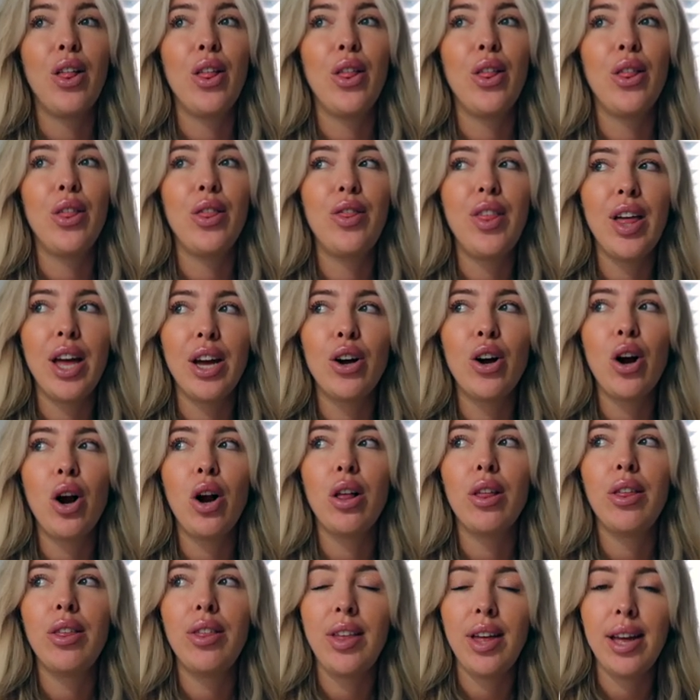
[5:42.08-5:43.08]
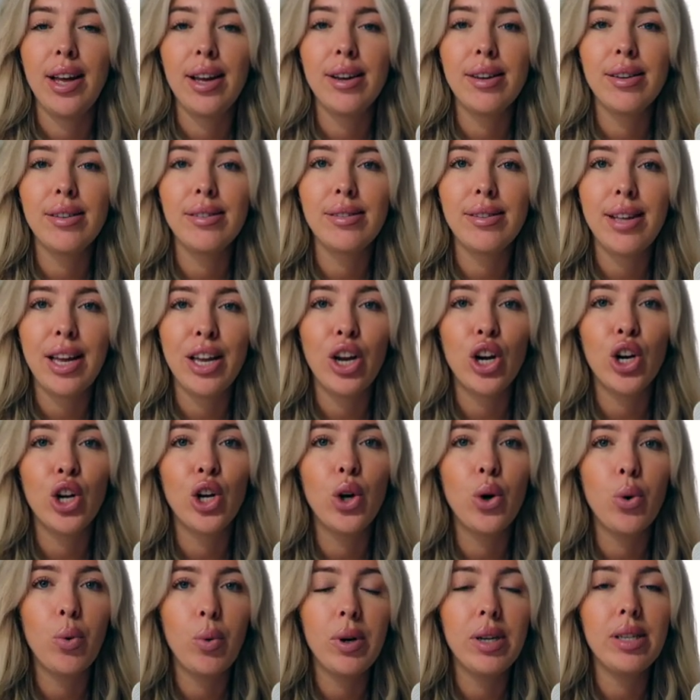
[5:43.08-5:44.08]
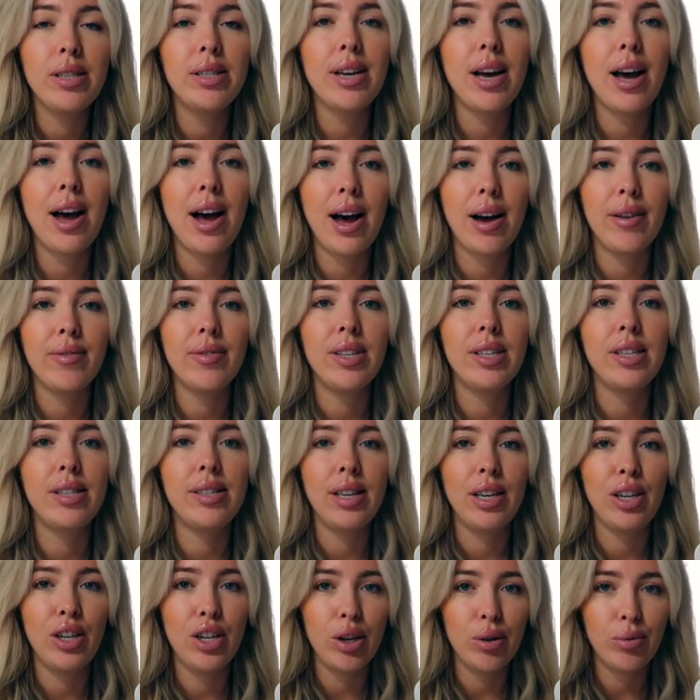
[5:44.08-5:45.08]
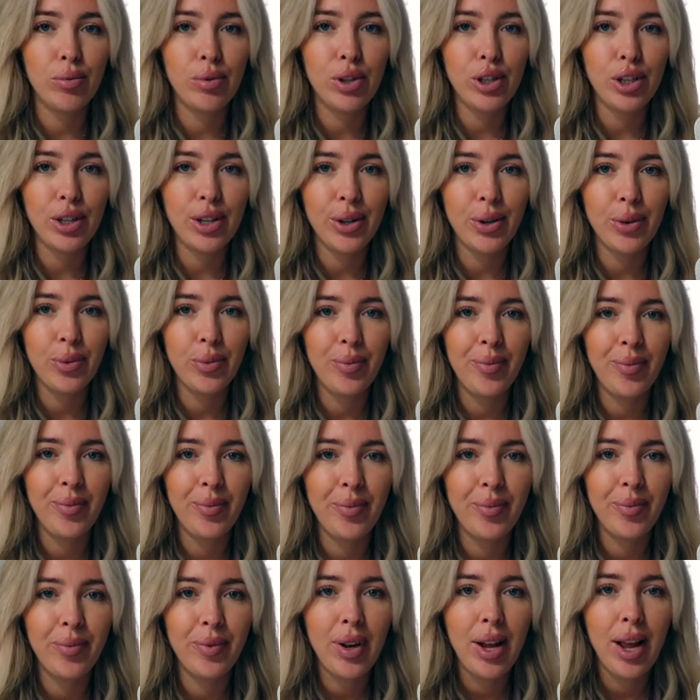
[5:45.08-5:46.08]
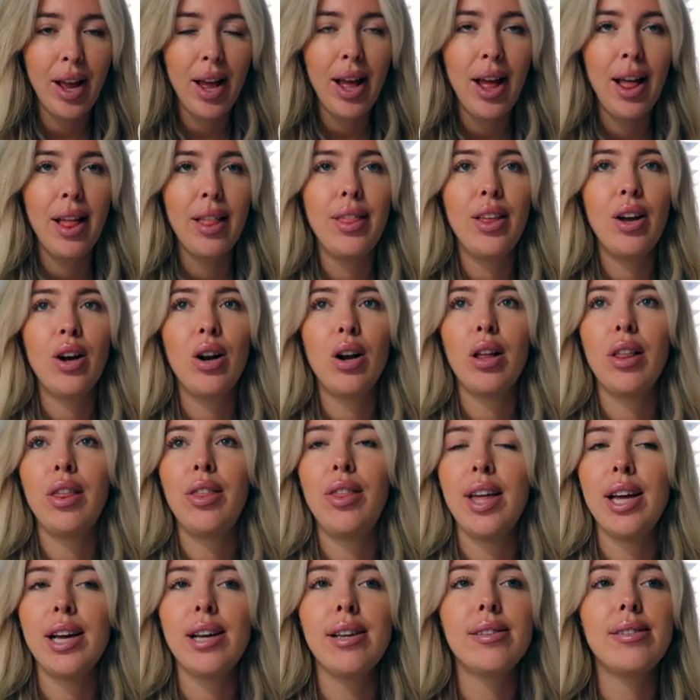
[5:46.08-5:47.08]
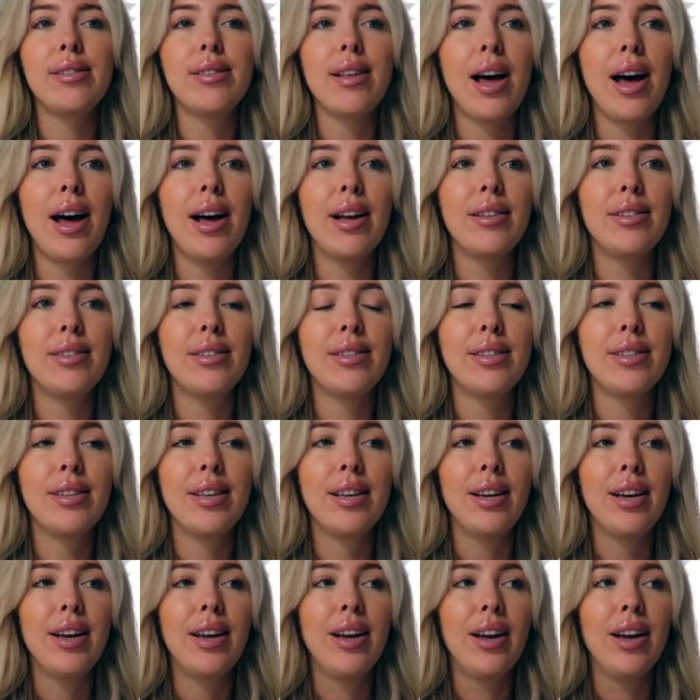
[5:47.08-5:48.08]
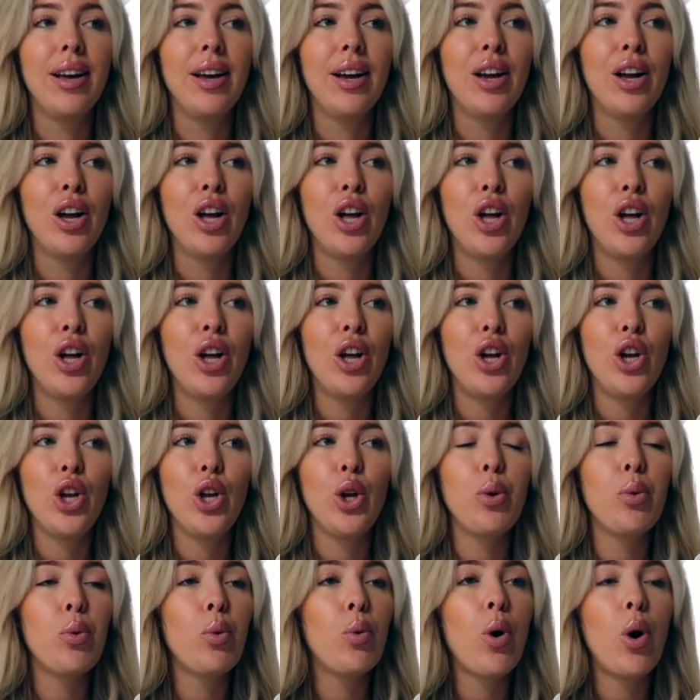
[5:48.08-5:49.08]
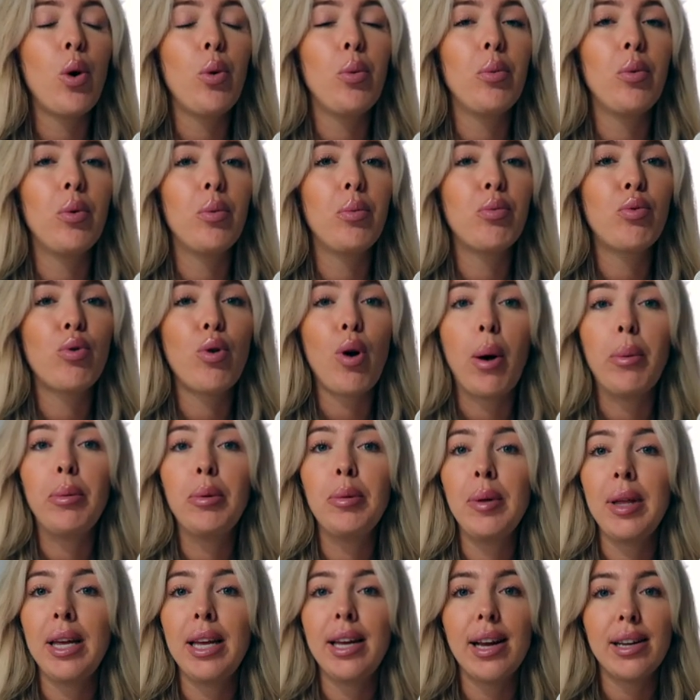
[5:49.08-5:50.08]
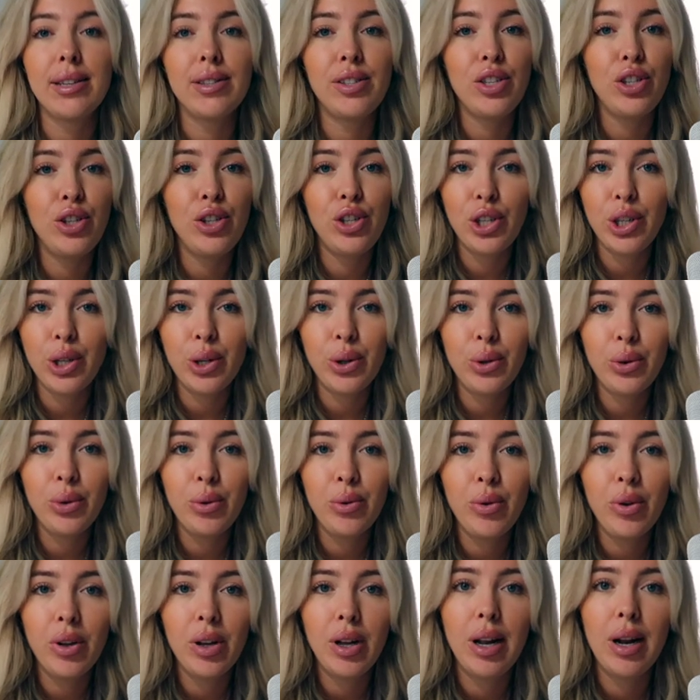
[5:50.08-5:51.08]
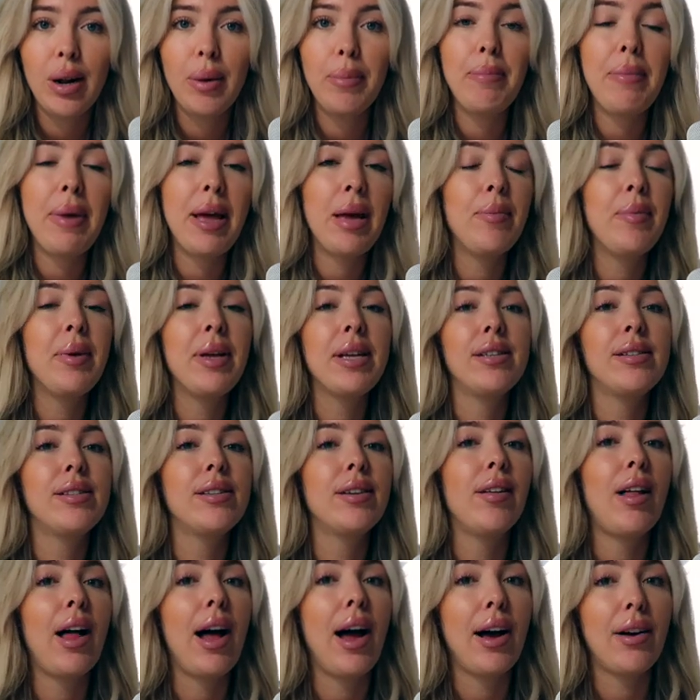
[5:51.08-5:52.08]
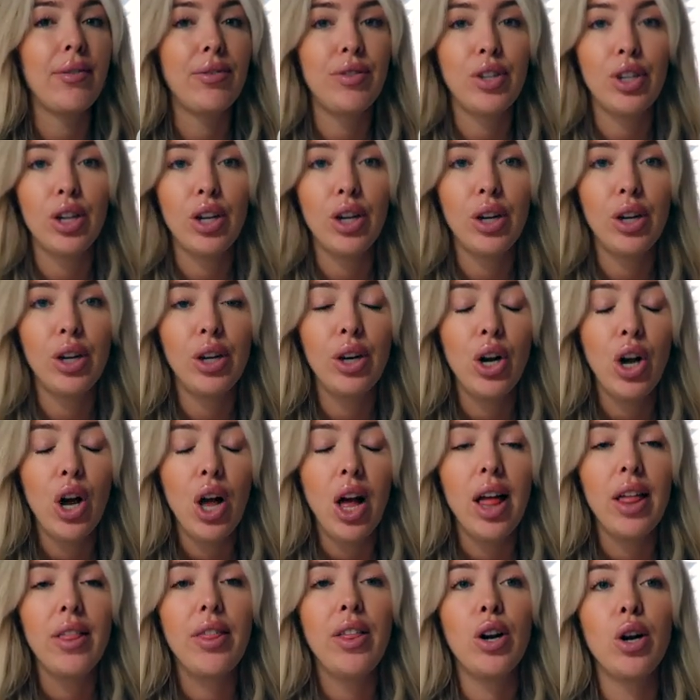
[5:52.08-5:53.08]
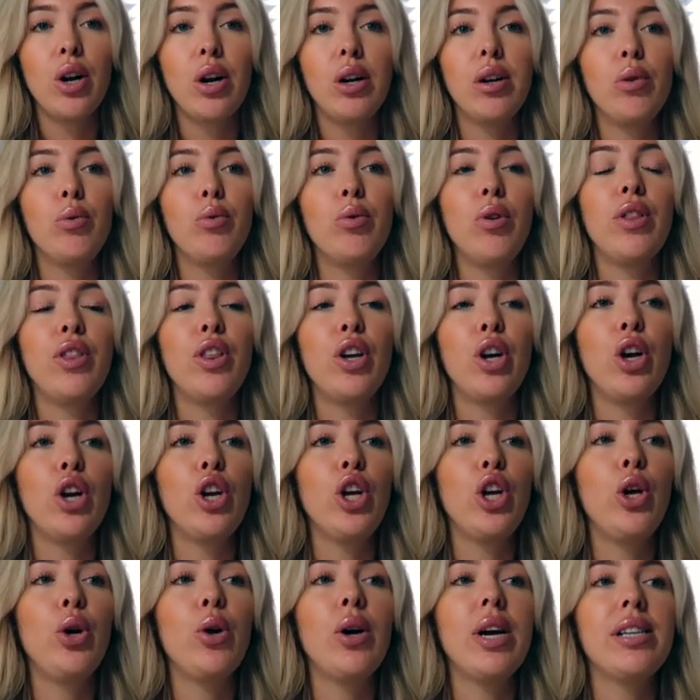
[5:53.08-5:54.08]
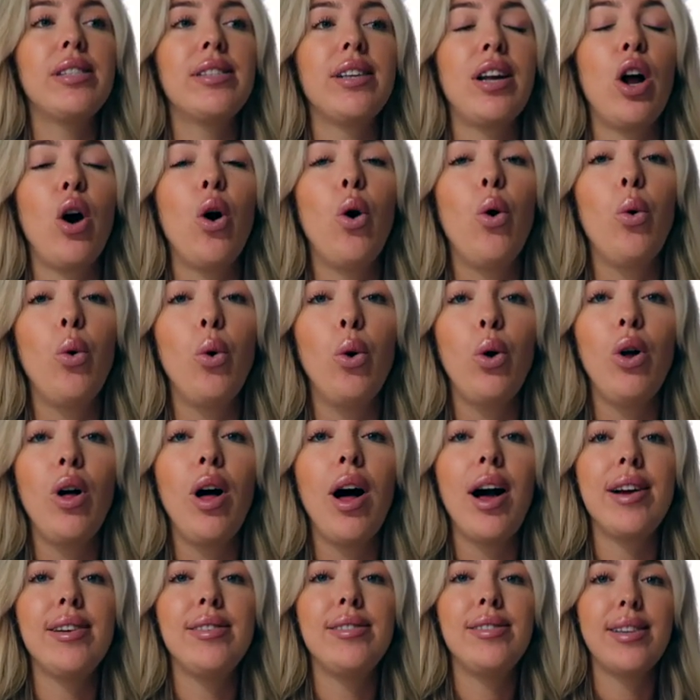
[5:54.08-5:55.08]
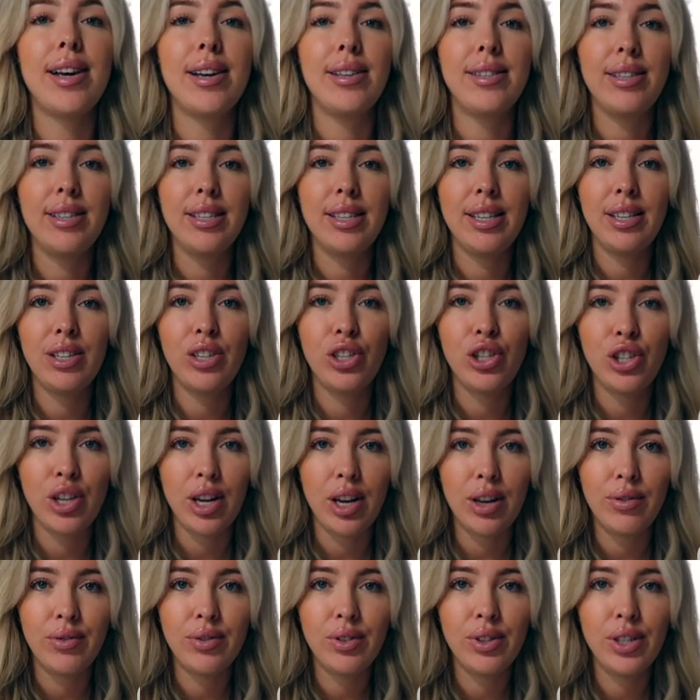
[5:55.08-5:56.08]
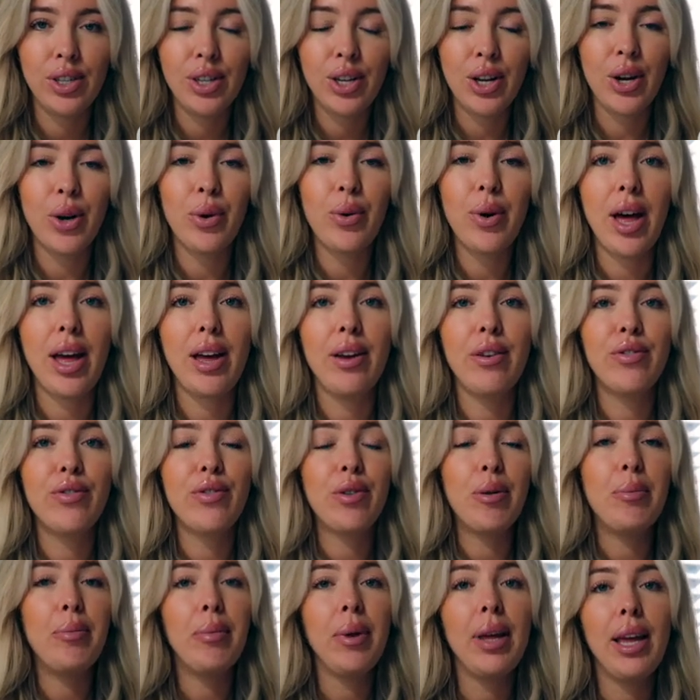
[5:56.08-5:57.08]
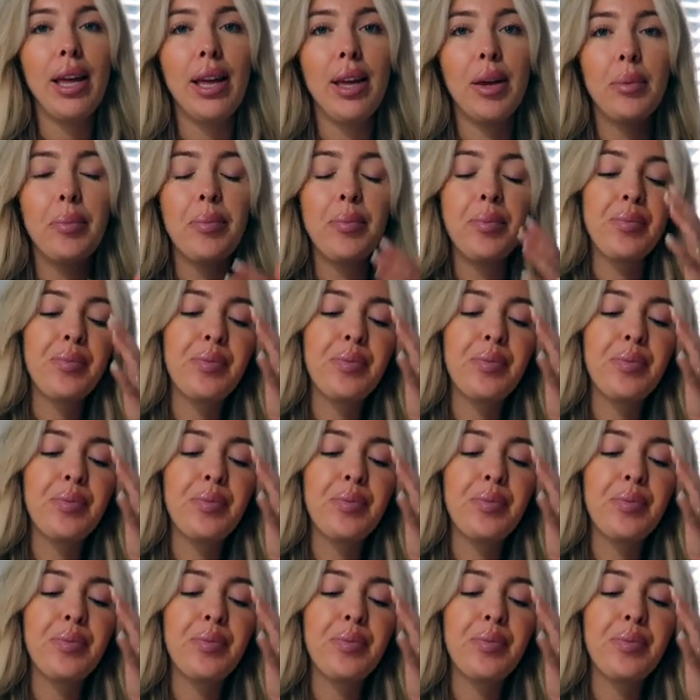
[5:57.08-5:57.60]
there are things that you're going to have to say no to. There are things that you won't probably get to do, maybe until after. It's a whole identity shift, okay? For me,